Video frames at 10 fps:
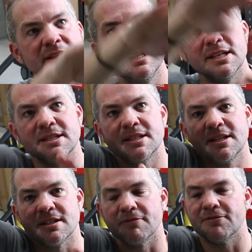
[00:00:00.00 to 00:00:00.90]
here that
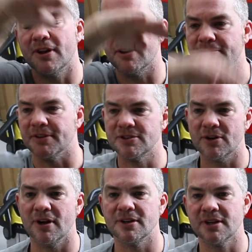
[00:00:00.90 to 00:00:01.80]
sits in front of the
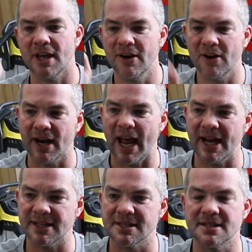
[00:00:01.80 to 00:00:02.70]
door and you cannot
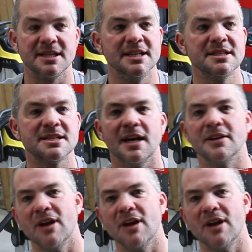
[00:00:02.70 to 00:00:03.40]
access the inside.